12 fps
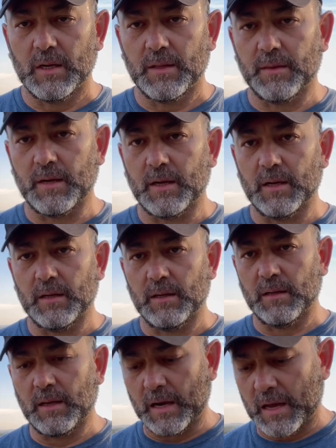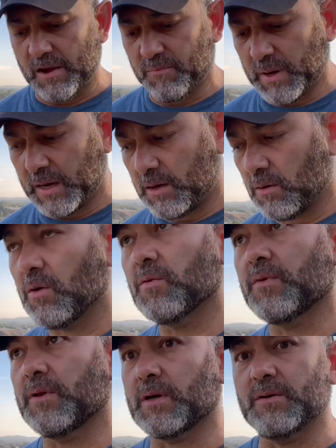that I have made
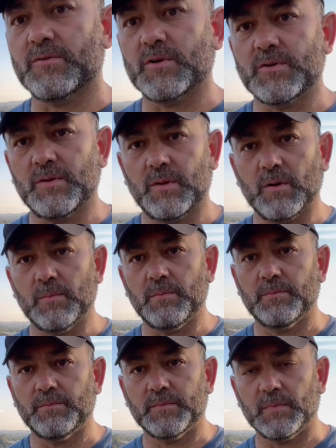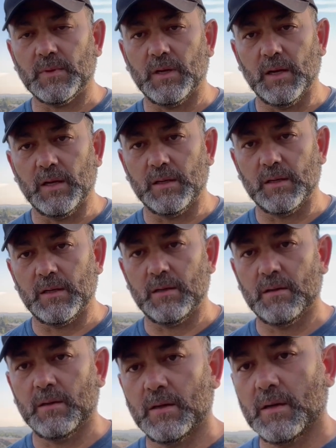over the construction of the home. And
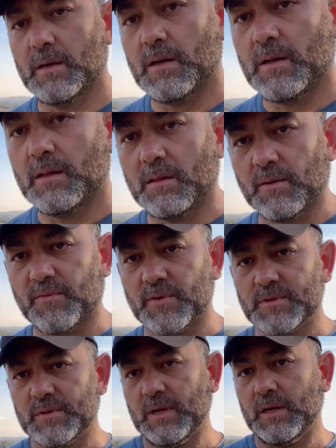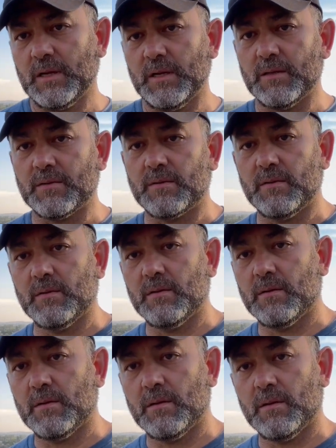the first thing is,
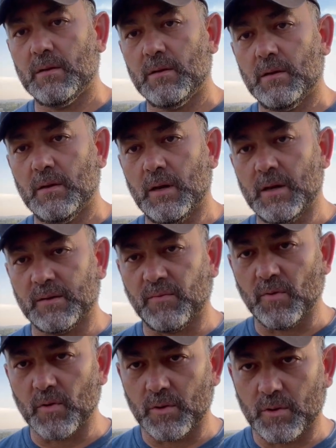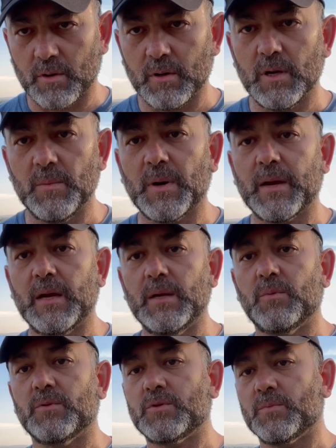as a foreigner, am I
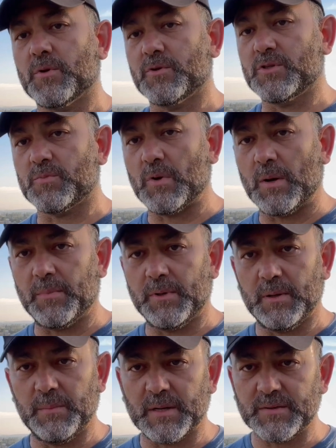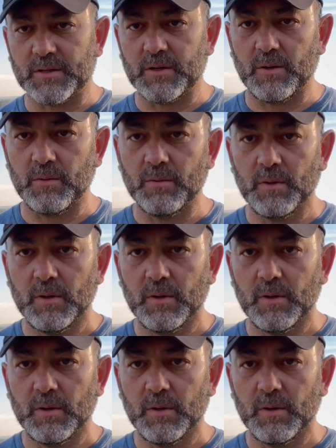able to purchase property in Mexico?